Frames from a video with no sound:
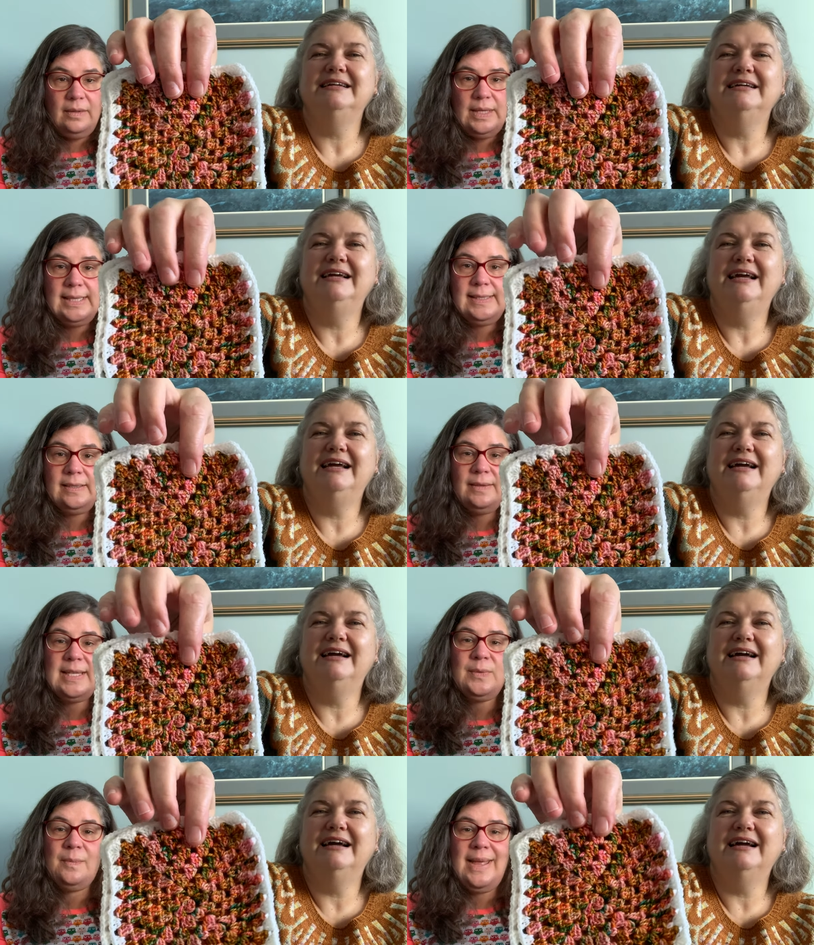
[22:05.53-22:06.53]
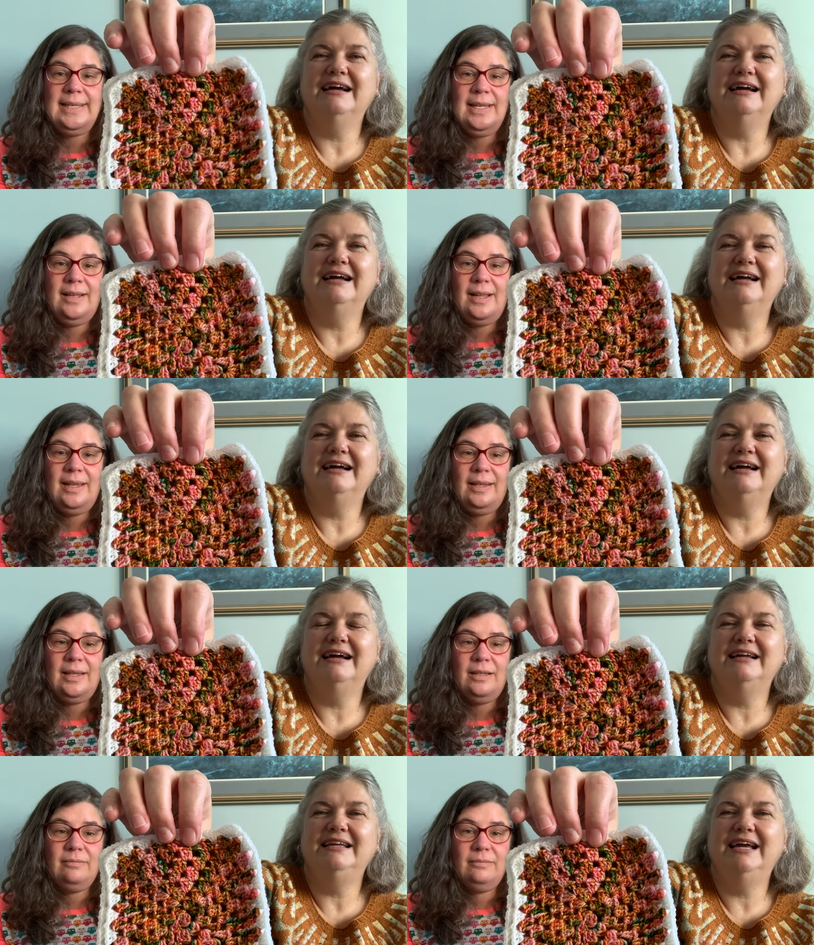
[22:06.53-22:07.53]
Speaker 1: That's that's romantic. I like that.
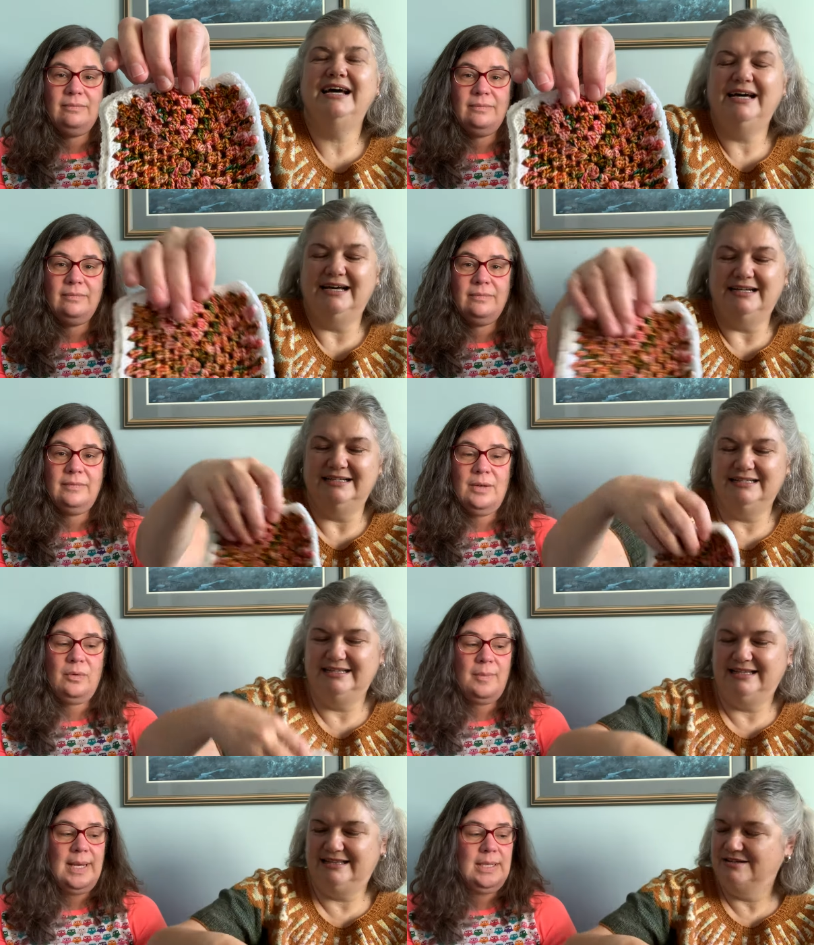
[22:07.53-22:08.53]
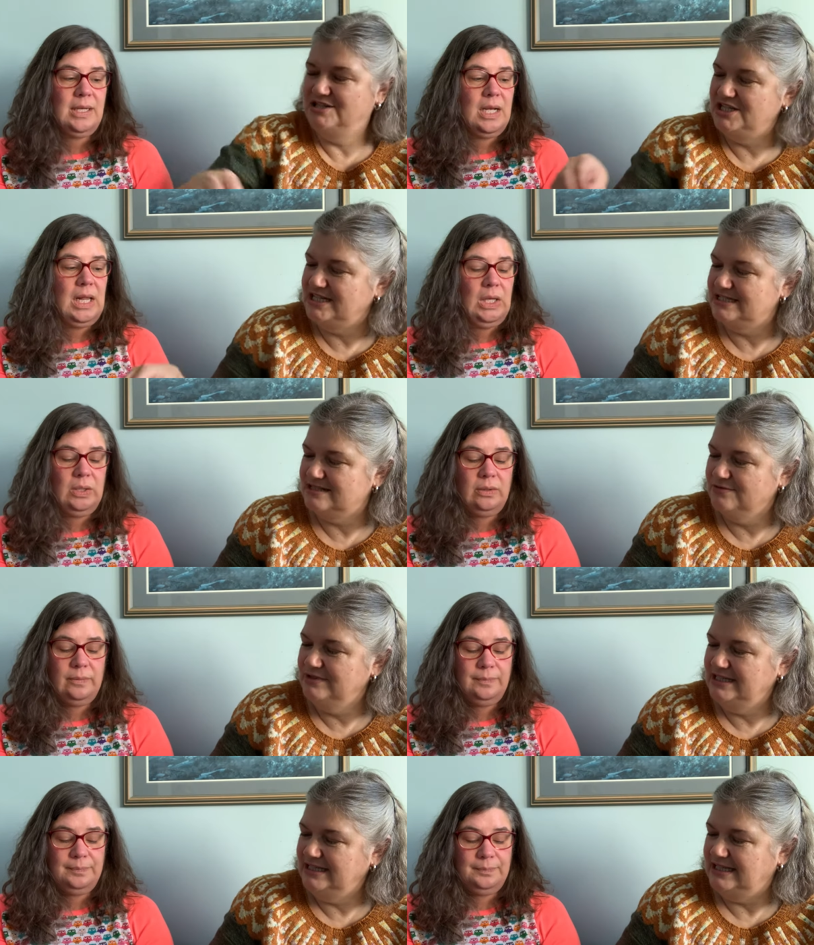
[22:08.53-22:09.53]
Yeah, a romantic They're color. Just
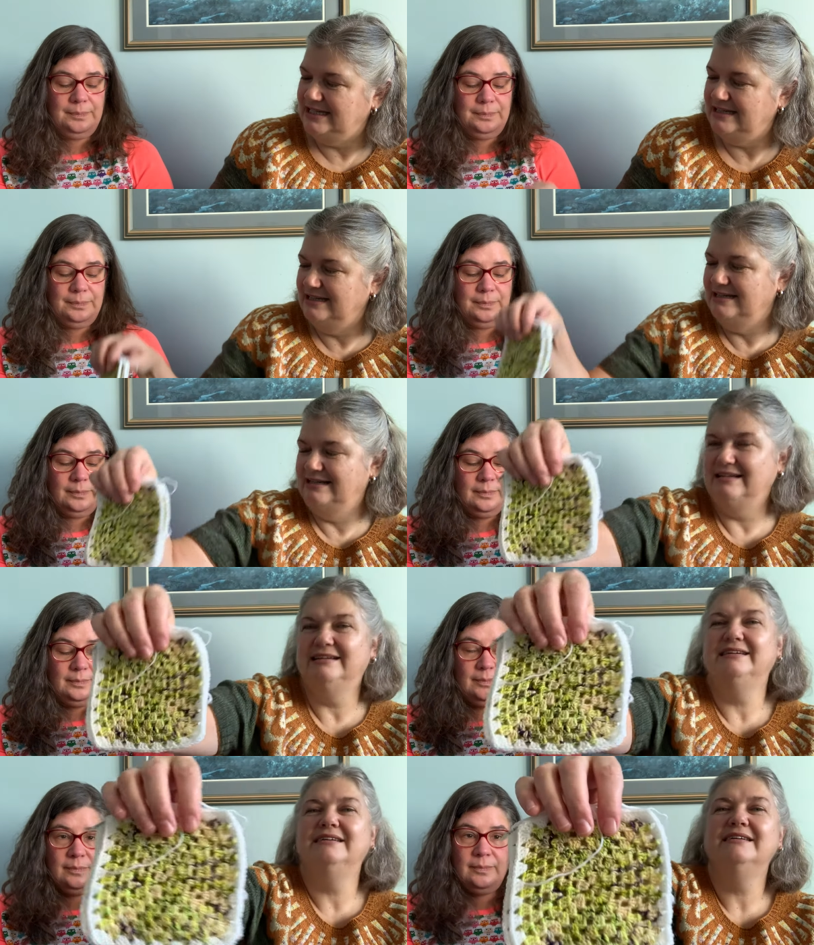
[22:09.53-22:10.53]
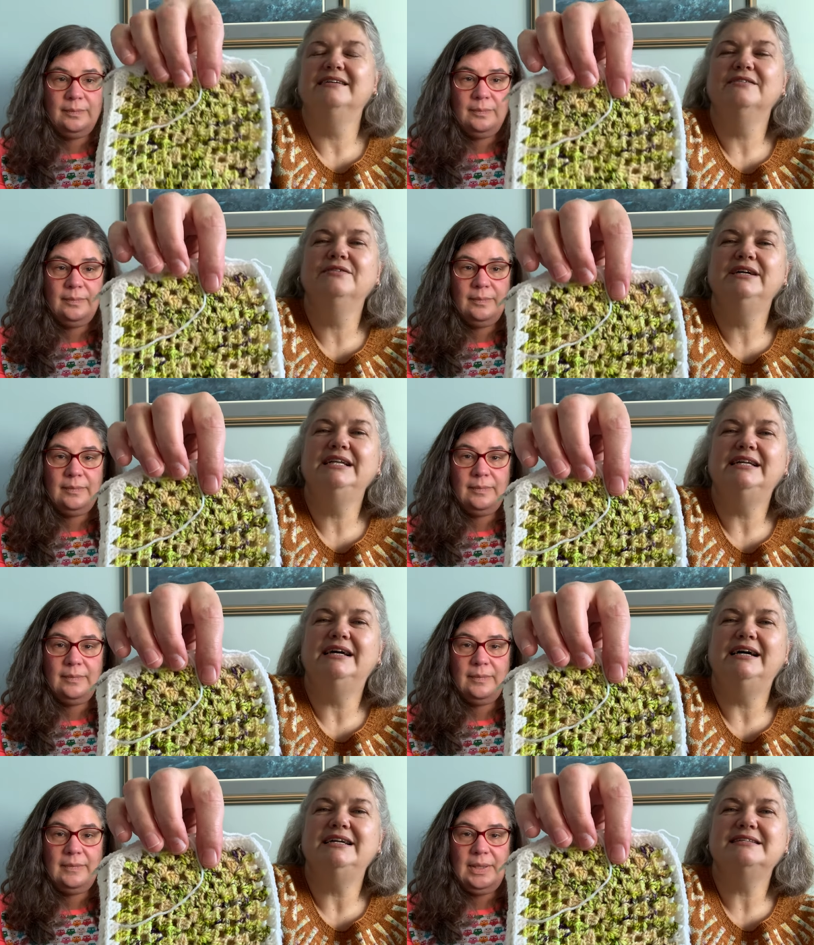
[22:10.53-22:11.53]
really,
Speaker 2: really
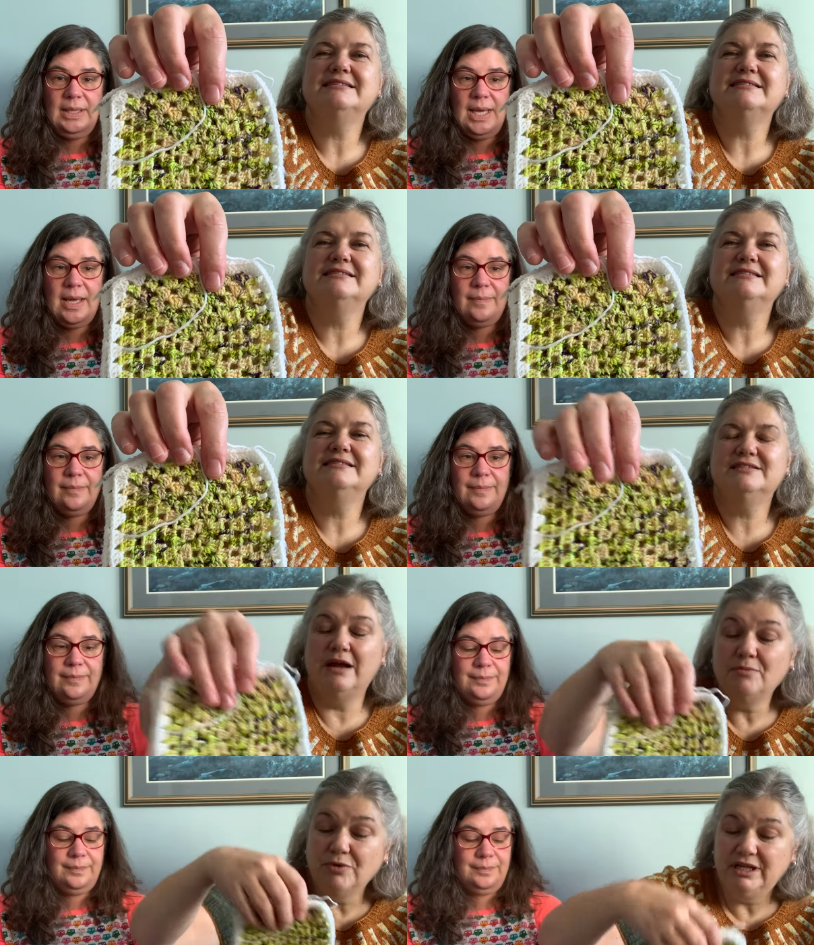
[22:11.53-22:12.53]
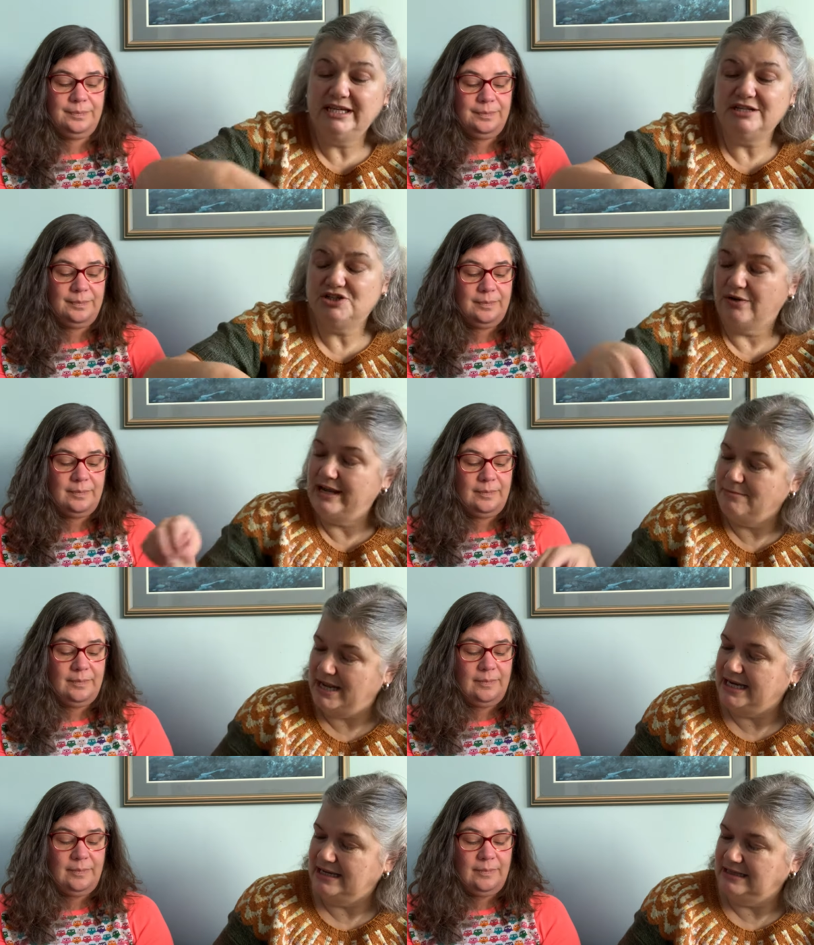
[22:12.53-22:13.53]
nice. Yeah. So I'm really enjoying
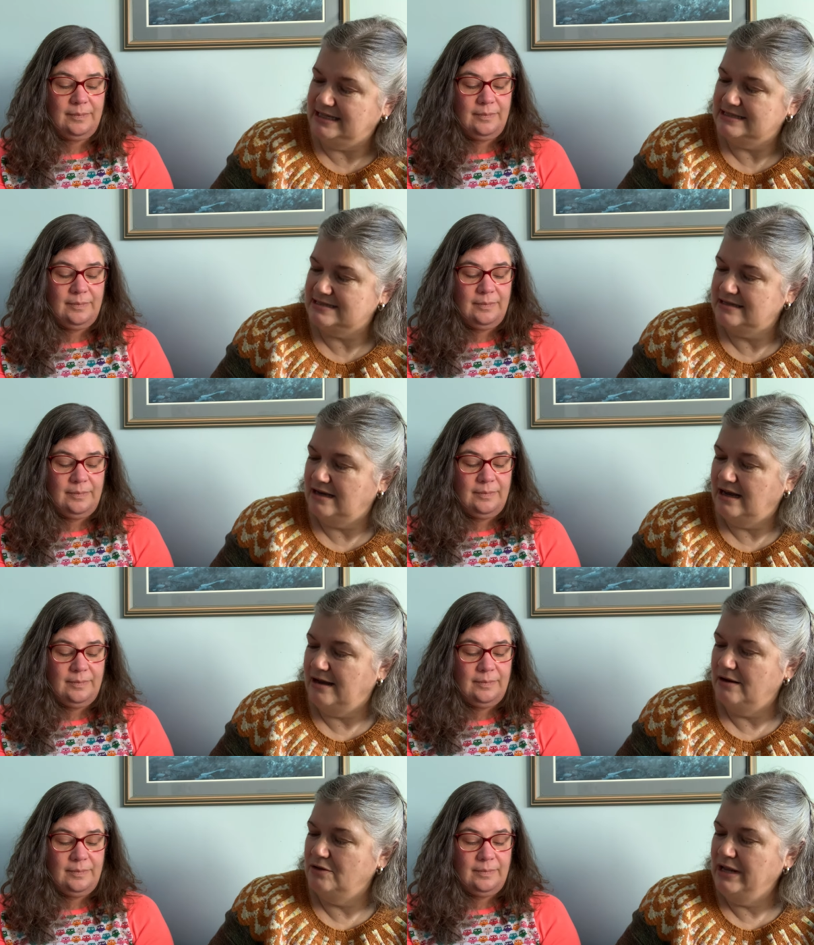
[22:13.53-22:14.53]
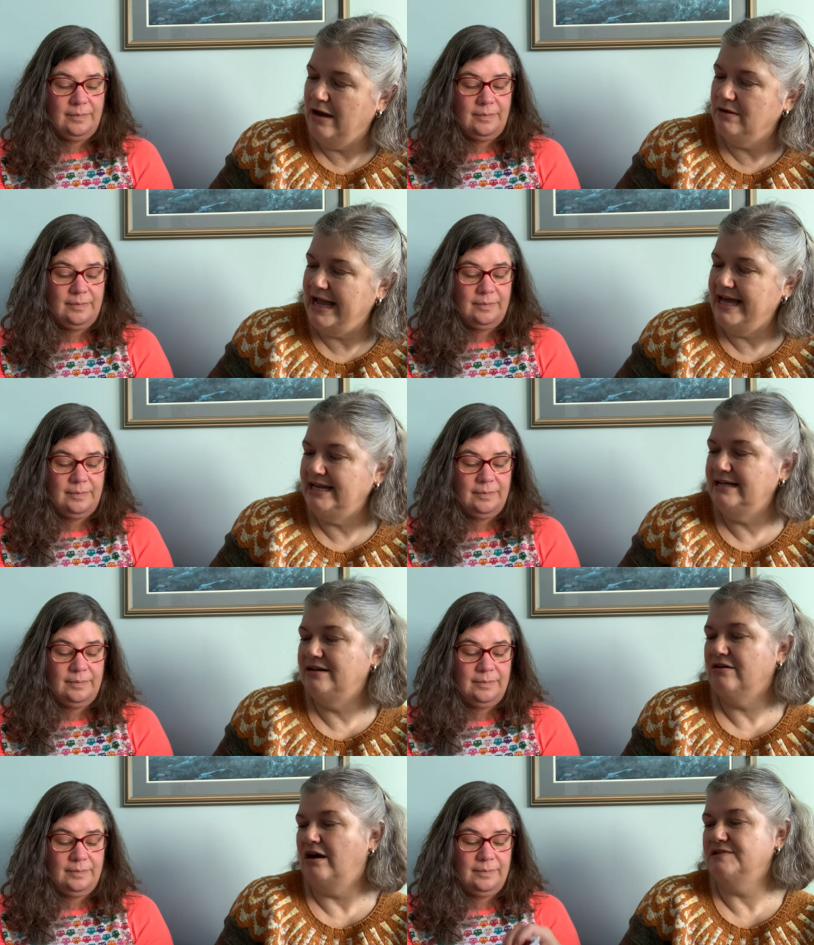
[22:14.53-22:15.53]
making this. Uh, now, Anna
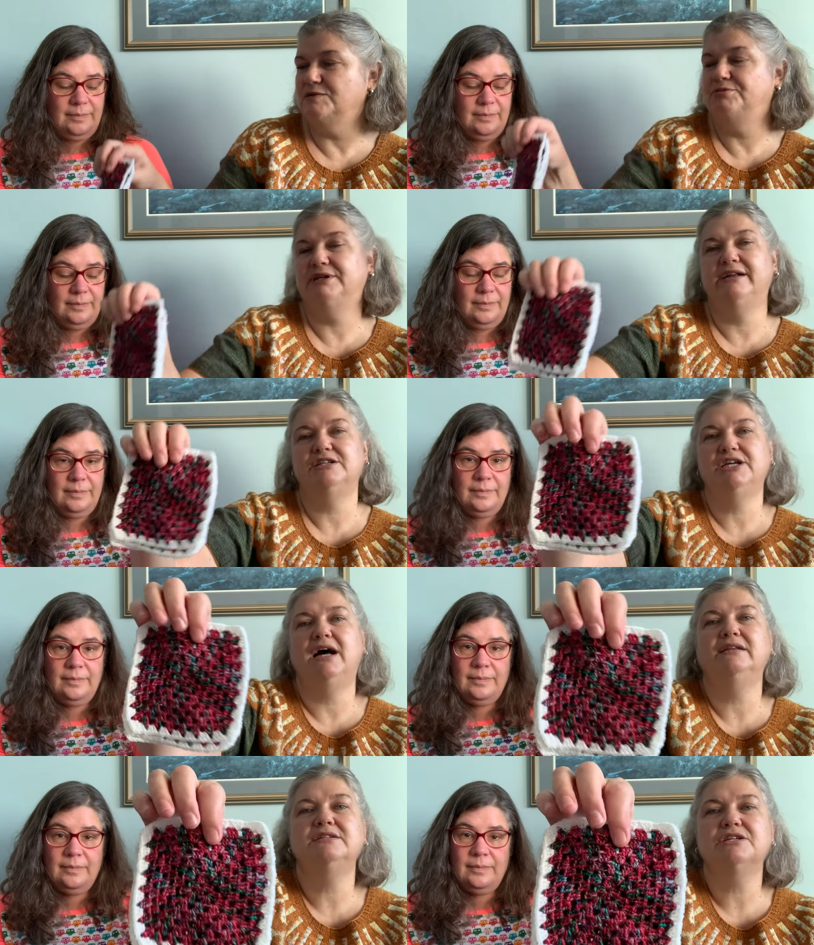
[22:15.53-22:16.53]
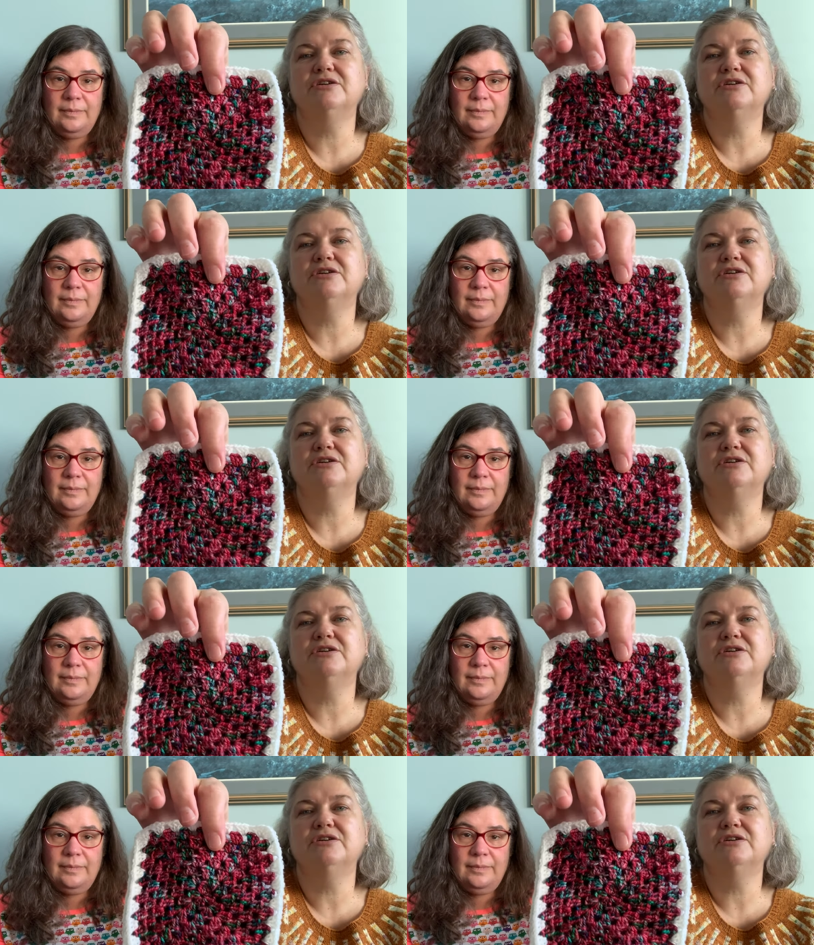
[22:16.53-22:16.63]
Knitter also put out a challenge in